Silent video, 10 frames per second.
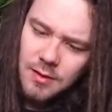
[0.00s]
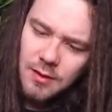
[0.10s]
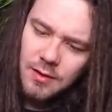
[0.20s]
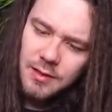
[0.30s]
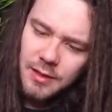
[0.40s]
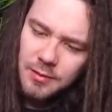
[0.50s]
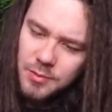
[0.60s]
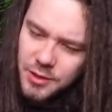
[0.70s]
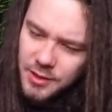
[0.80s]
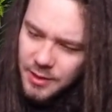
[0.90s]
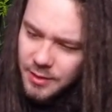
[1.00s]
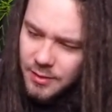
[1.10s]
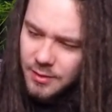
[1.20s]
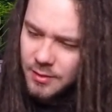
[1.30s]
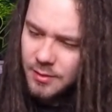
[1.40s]
Oh, damn shut it.
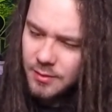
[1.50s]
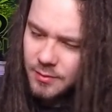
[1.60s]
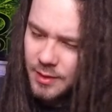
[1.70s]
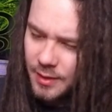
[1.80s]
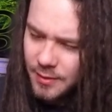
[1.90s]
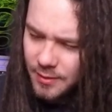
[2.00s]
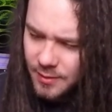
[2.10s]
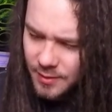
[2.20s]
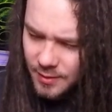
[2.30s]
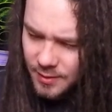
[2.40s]
What the hell?